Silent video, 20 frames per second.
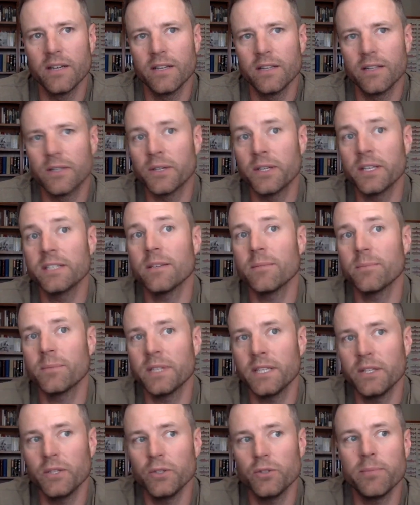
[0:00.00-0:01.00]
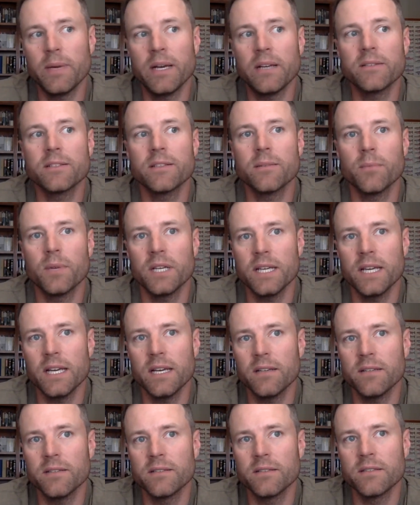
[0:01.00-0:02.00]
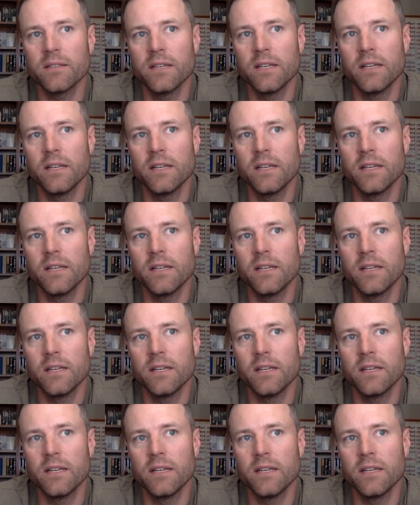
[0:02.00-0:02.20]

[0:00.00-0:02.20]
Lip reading: learning something new about somebody else,